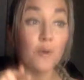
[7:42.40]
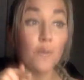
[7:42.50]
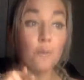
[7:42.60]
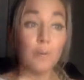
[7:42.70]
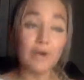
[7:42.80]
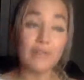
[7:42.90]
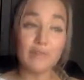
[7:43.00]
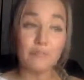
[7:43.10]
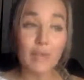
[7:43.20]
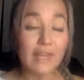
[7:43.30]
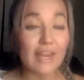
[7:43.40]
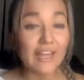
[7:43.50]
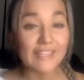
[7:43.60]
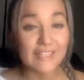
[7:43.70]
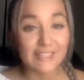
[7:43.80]
But the main
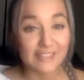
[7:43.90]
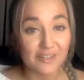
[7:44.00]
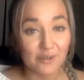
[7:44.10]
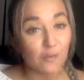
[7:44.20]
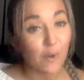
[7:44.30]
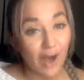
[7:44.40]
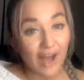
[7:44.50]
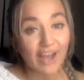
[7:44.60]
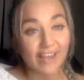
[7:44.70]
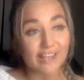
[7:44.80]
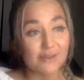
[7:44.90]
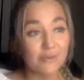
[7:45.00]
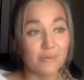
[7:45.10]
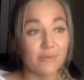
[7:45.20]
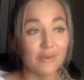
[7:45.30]
idea why
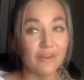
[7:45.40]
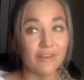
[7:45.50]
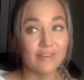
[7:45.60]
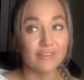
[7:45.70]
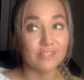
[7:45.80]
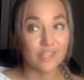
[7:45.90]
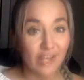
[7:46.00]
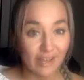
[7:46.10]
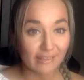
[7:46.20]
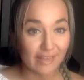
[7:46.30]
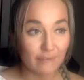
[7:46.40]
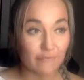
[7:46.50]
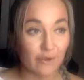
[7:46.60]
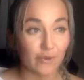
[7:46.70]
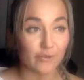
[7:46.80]
you check that
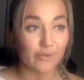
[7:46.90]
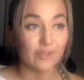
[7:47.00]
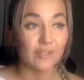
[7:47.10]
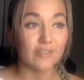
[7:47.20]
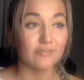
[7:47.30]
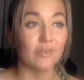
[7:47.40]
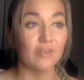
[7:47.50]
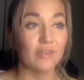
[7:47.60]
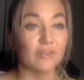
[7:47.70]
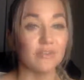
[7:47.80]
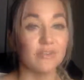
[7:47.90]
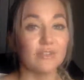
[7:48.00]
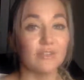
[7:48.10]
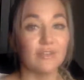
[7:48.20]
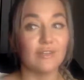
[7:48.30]
phone is because
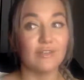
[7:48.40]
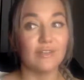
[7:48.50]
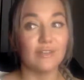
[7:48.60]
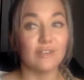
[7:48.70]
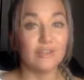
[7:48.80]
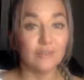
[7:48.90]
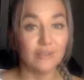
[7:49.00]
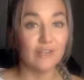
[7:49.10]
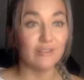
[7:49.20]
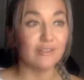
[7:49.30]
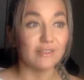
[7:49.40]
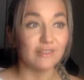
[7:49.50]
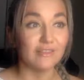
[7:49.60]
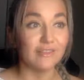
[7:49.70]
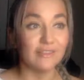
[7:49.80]
you need
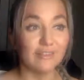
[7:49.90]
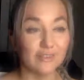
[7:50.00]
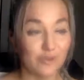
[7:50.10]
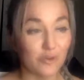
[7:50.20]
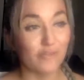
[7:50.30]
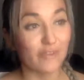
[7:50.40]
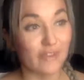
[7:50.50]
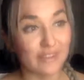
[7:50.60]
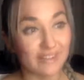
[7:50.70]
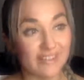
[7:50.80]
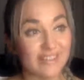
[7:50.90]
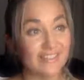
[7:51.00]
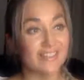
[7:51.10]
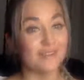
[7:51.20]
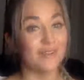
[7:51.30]
endorphins,
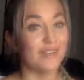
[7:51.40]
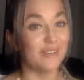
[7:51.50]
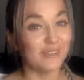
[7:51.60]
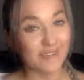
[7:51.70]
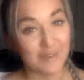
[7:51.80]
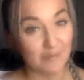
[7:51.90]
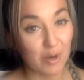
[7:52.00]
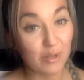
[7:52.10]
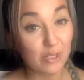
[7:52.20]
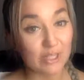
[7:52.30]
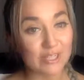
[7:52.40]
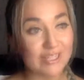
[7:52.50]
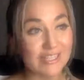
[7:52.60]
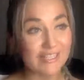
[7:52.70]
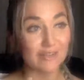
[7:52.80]
you need
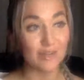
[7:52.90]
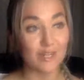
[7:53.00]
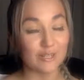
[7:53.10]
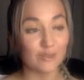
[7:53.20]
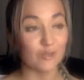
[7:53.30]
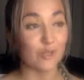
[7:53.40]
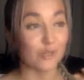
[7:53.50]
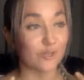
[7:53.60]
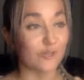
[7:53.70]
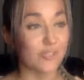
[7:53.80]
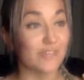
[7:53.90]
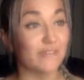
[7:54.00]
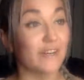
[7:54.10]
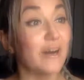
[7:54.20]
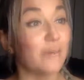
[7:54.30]
emotions, you need to cheer yourself
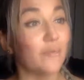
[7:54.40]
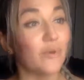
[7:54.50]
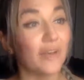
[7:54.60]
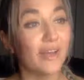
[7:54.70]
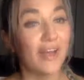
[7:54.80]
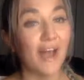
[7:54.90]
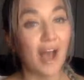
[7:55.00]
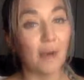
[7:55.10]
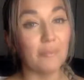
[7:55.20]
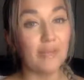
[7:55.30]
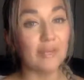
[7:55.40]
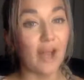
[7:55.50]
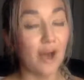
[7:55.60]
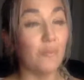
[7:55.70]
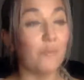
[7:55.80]
up.
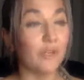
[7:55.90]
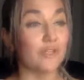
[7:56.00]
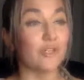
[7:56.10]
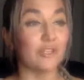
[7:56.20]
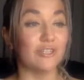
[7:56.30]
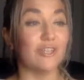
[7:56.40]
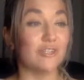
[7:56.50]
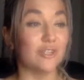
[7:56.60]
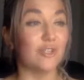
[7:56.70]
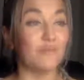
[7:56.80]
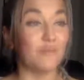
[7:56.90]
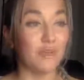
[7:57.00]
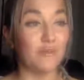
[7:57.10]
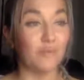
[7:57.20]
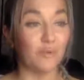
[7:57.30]
How much attention
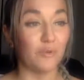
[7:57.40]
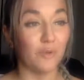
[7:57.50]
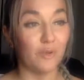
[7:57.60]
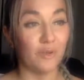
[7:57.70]
people